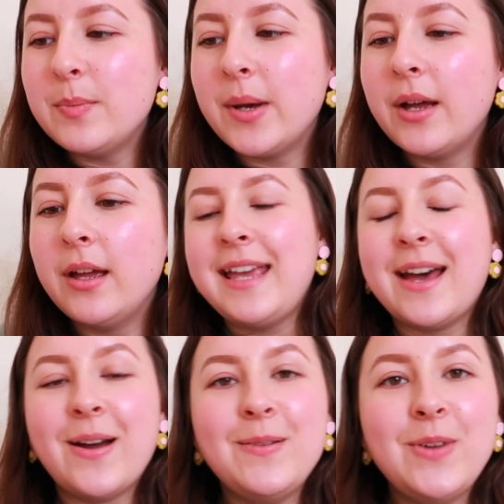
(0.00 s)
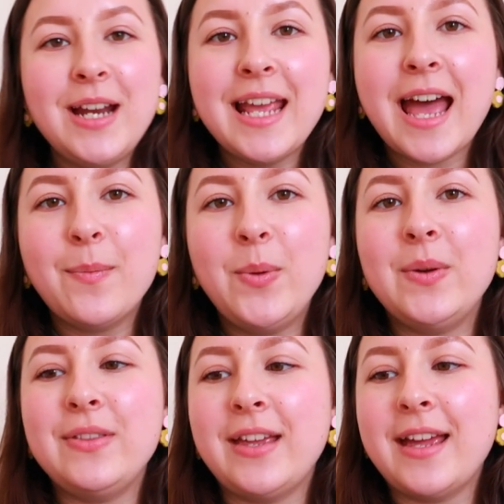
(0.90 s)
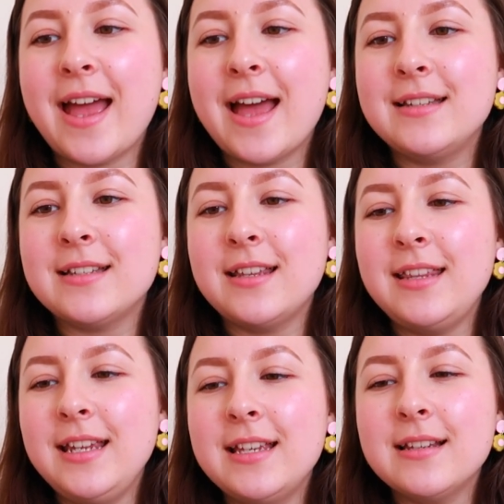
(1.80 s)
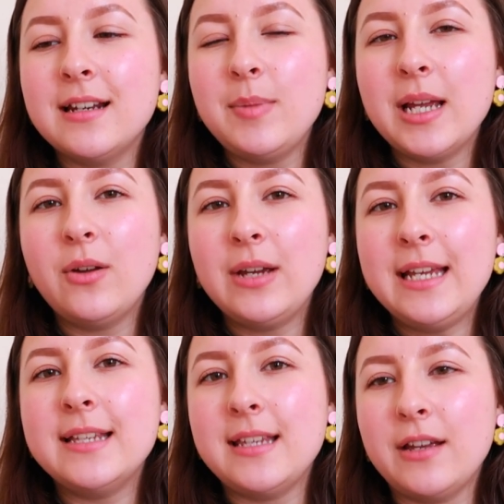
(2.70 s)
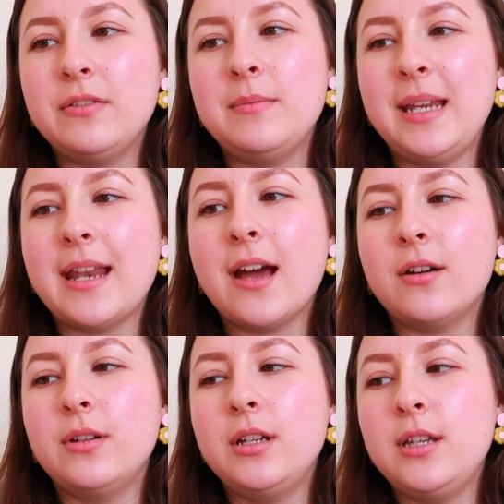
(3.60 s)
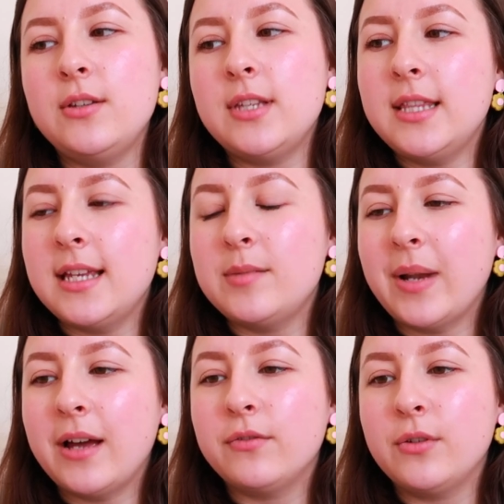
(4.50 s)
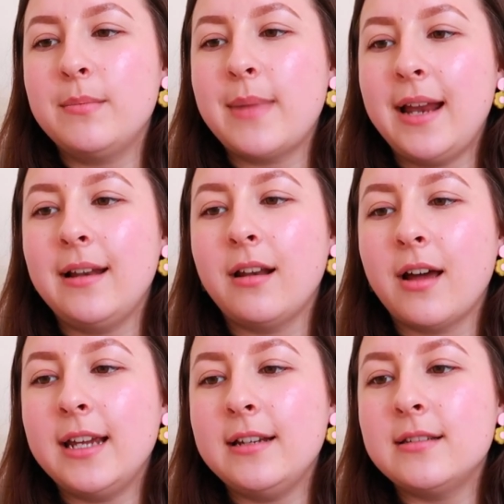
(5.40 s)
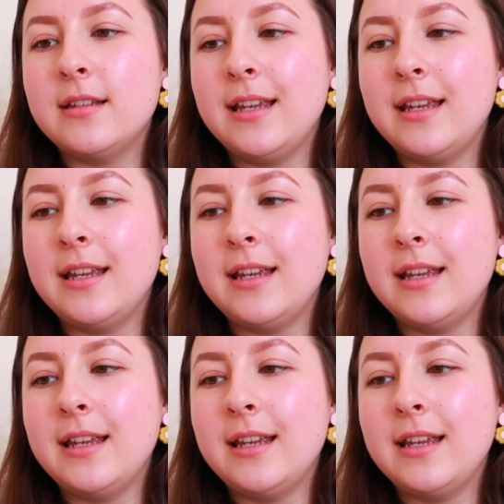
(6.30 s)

But yeah, I'm really happy with it, and I think it's going to be a lot easier for me now using this platform, MailerLite.